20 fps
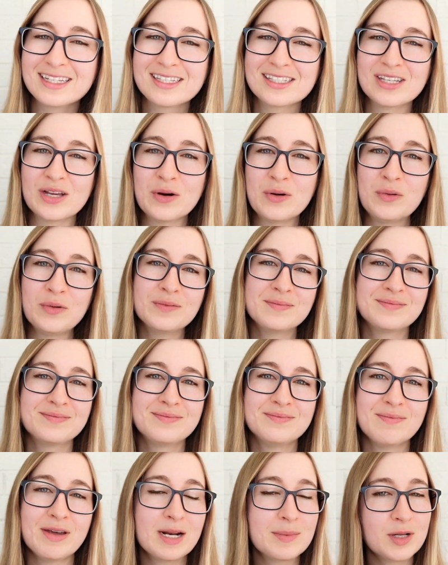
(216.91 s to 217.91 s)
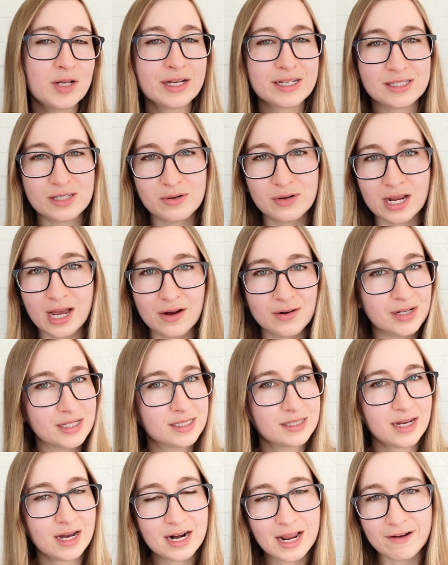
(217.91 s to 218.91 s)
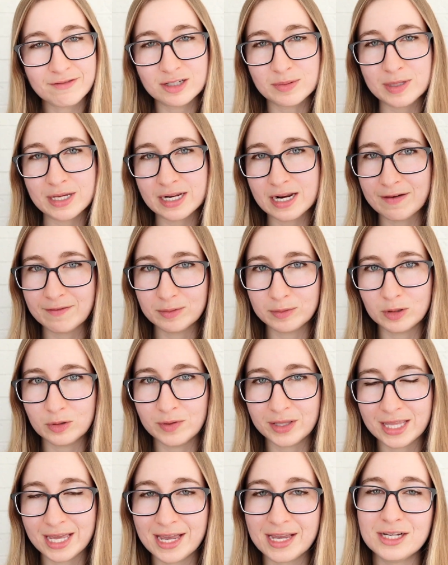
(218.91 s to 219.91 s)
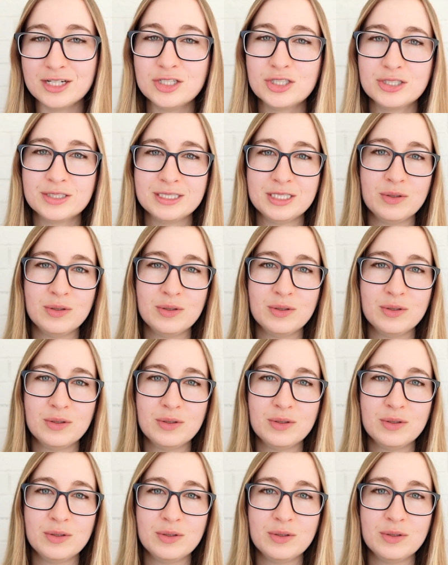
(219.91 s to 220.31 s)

So metabolic slowdown does not have to be inevitable with age.